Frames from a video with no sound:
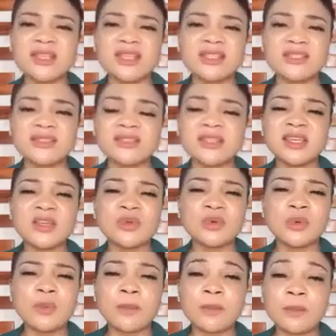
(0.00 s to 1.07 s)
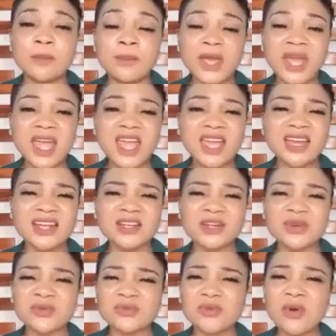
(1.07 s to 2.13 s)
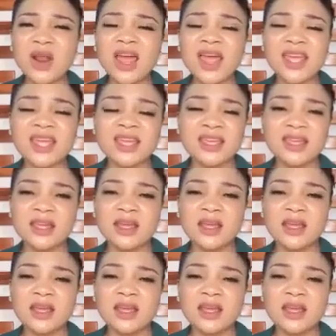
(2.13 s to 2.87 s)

they see you beg and cry